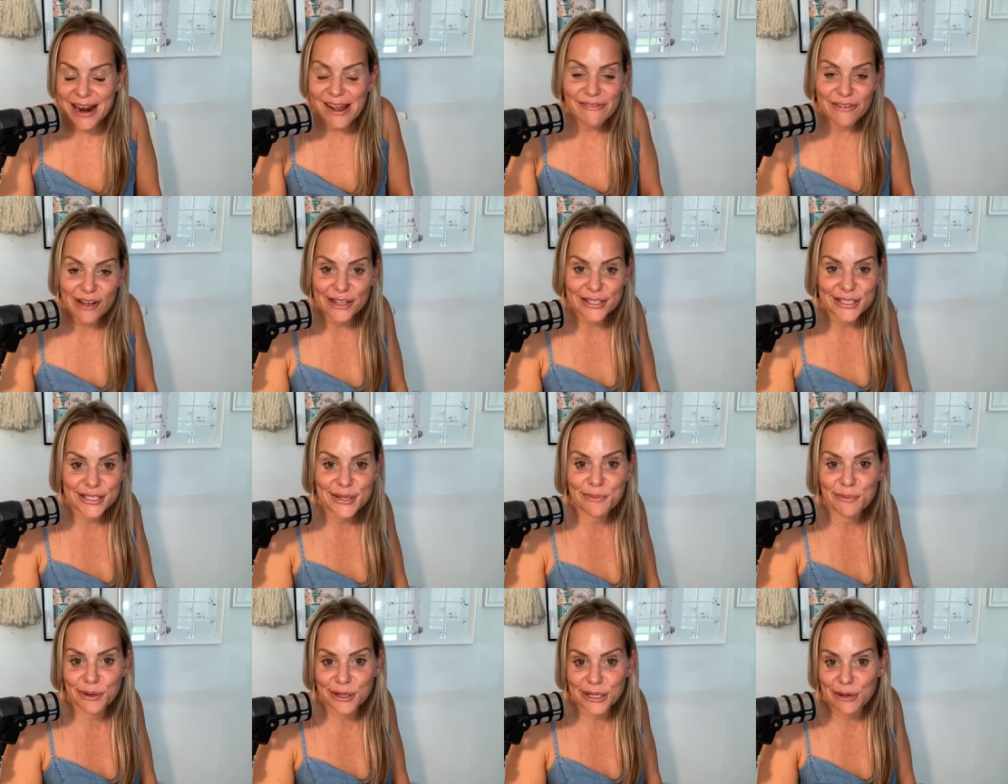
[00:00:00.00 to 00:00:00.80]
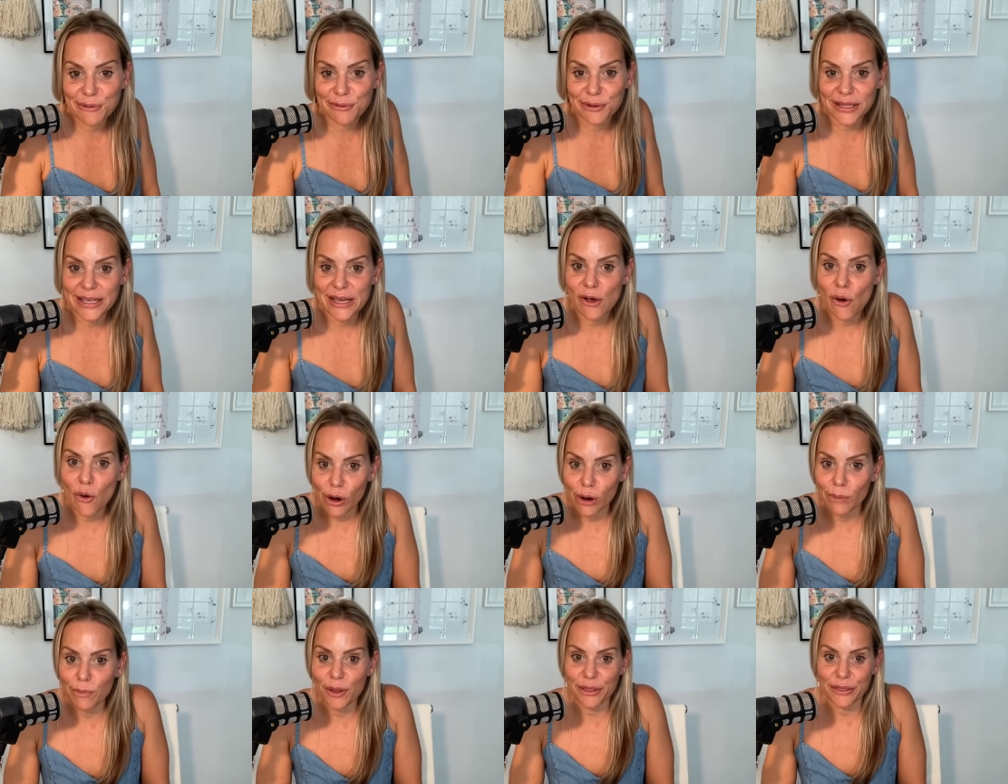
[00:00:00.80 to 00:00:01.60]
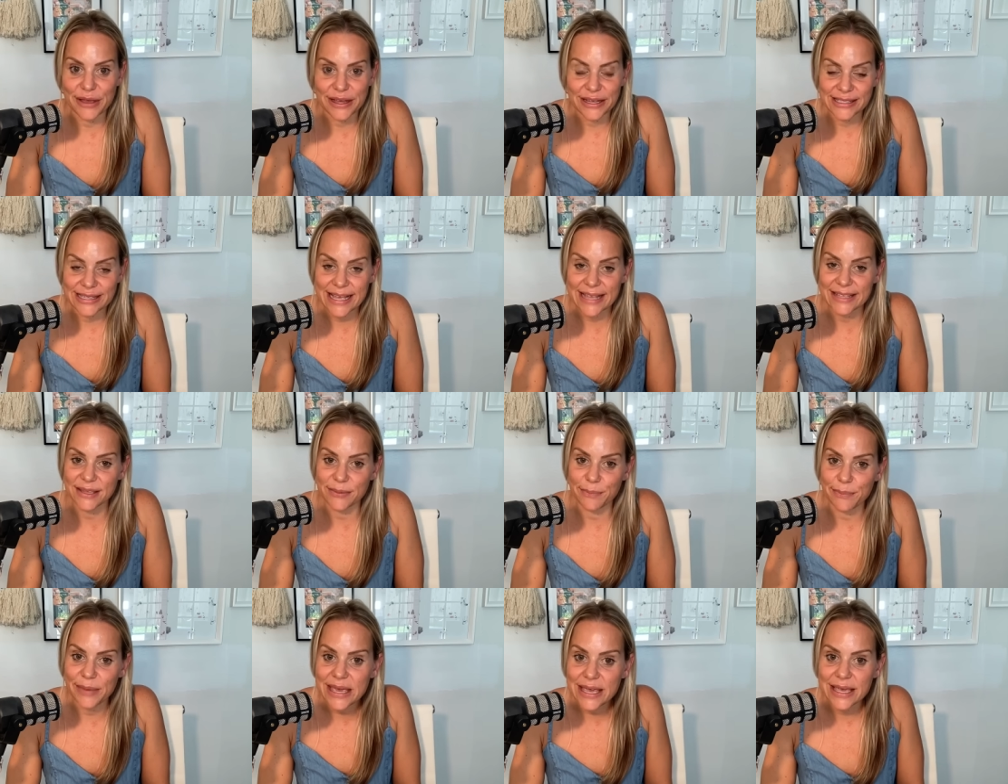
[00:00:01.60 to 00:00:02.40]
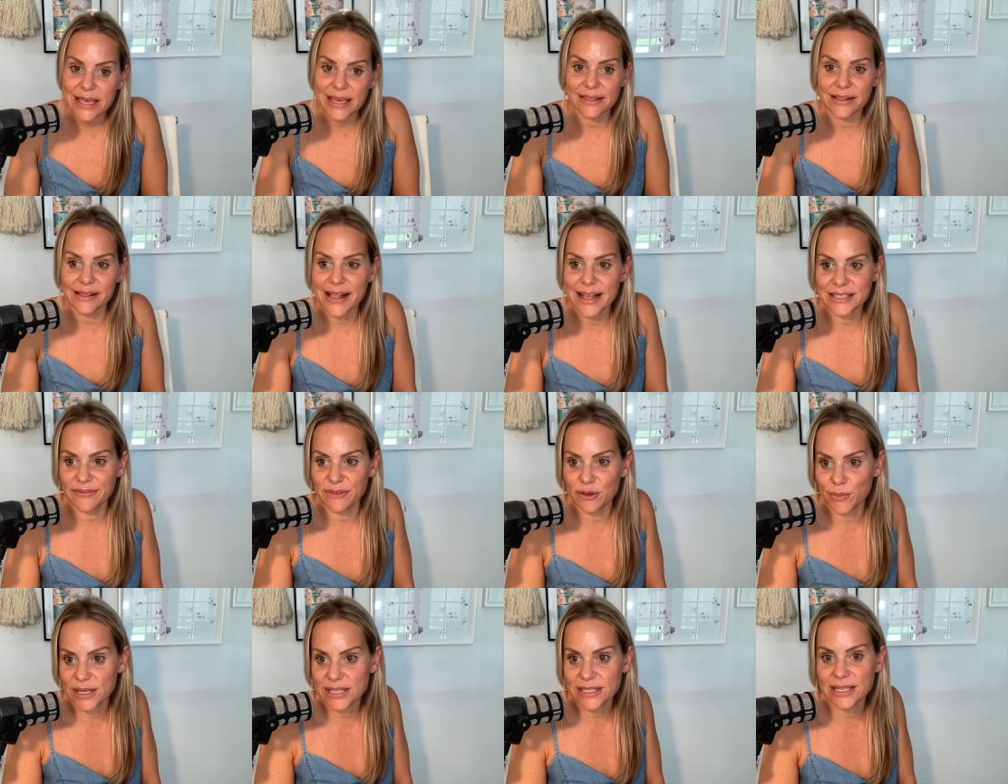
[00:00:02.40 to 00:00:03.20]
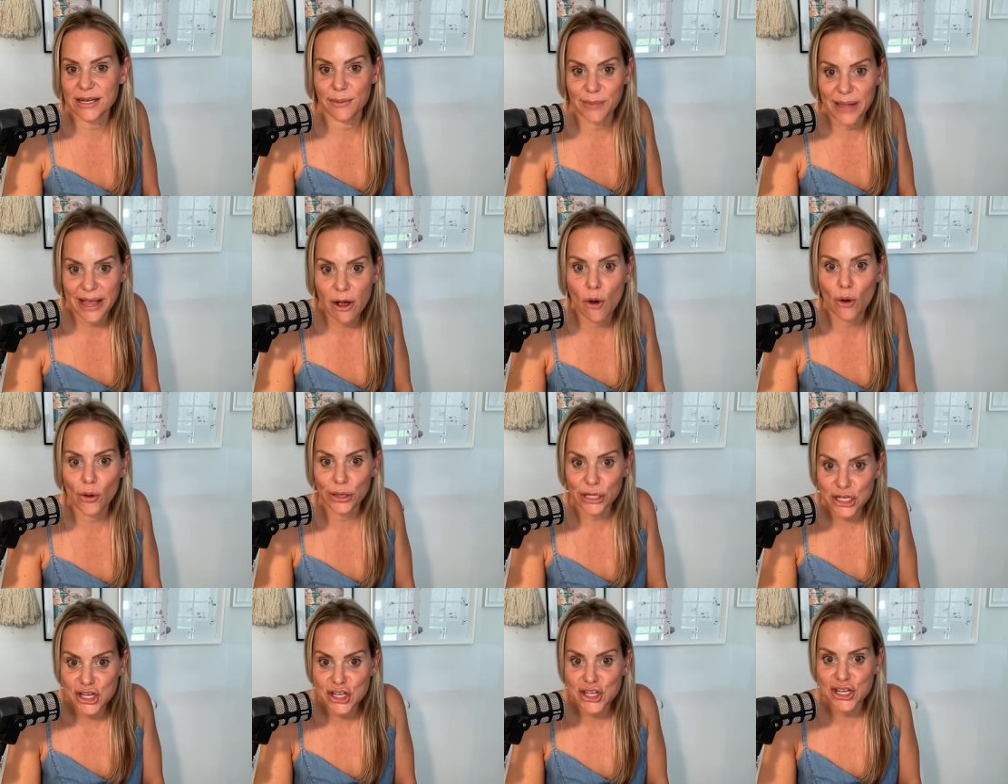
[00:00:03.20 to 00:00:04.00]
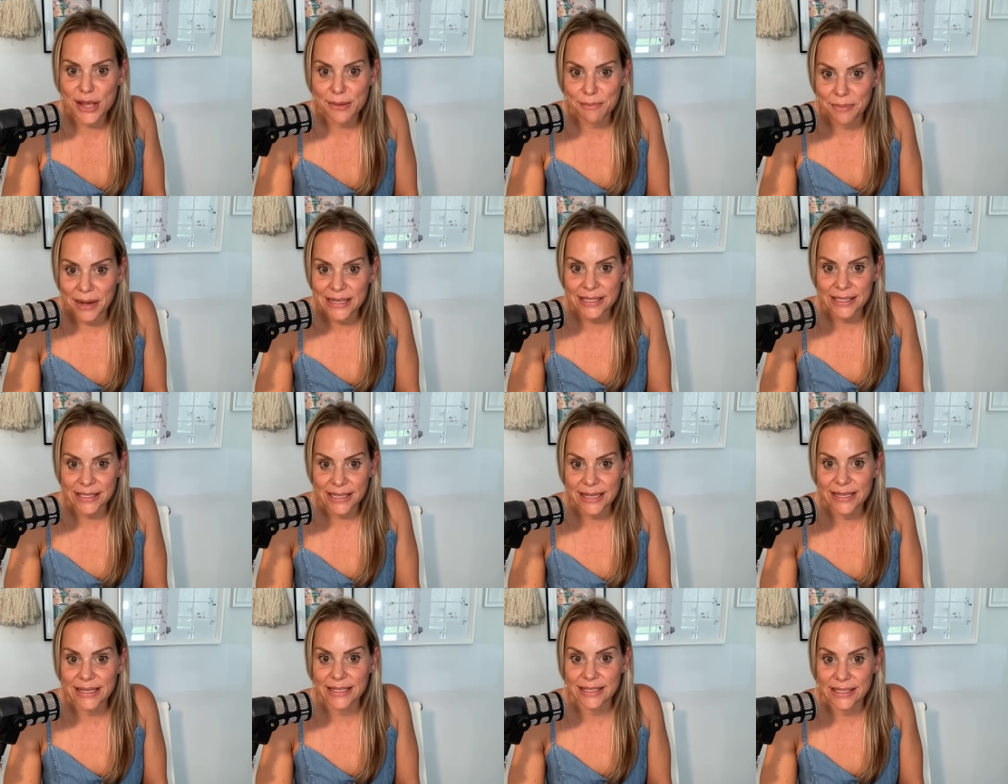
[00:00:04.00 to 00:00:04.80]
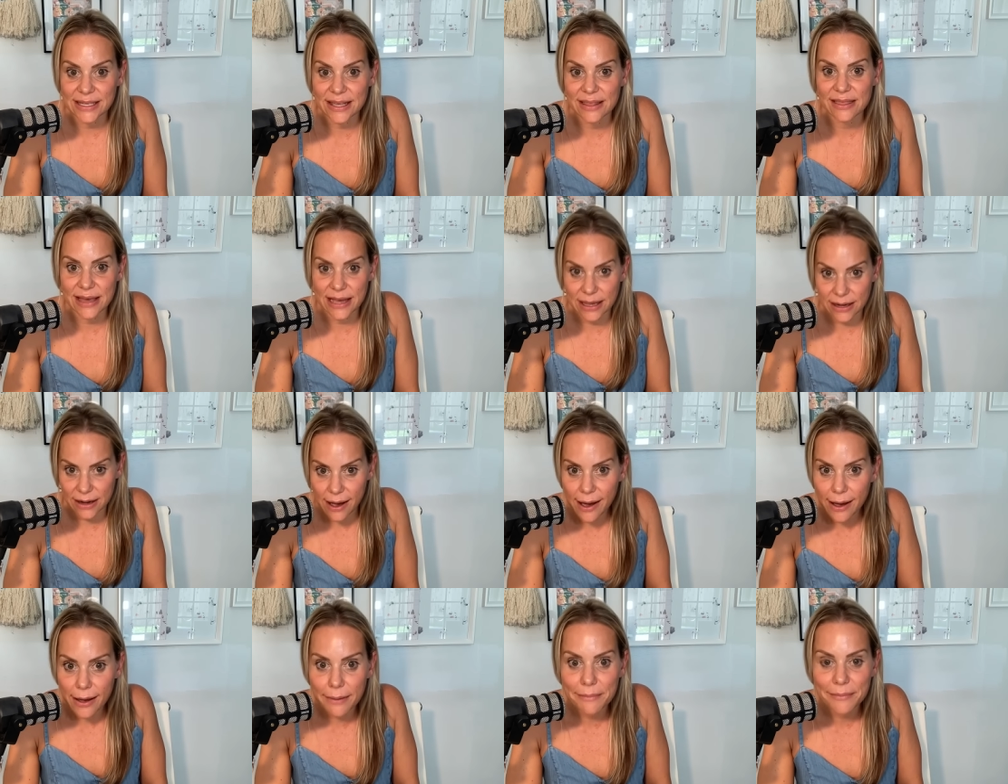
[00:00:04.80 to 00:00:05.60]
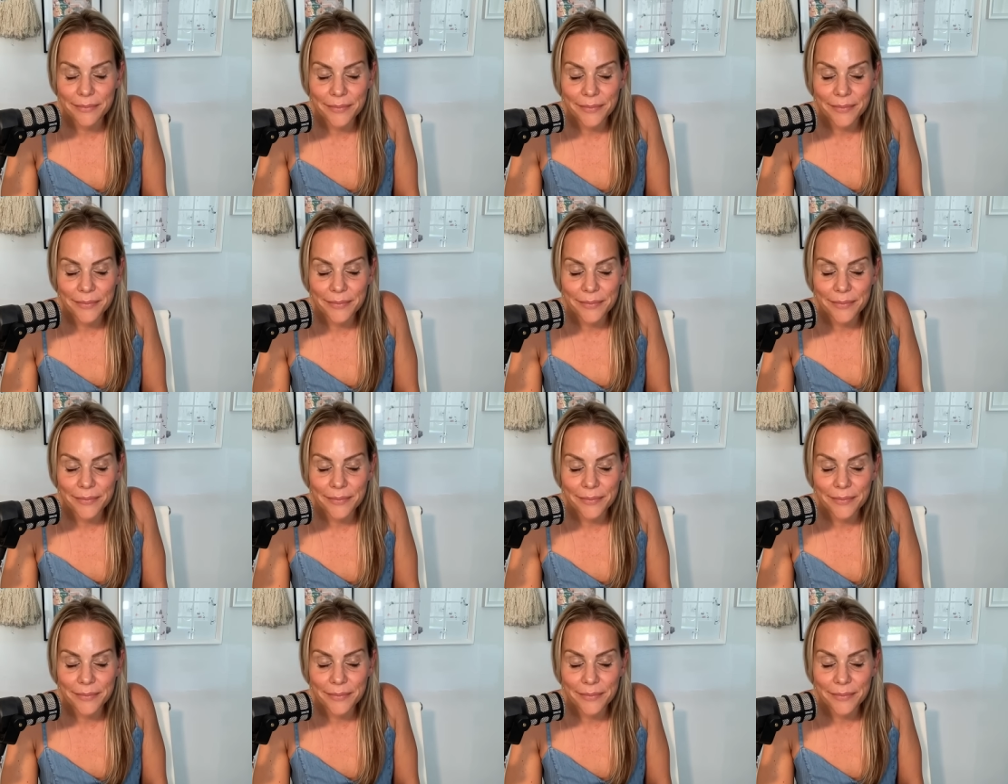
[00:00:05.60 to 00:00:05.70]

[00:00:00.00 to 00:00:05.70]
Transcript: I've gotten some really, really horrible things said to me in the last few months. And I'm like, holy shit, my skin needs to thicken up.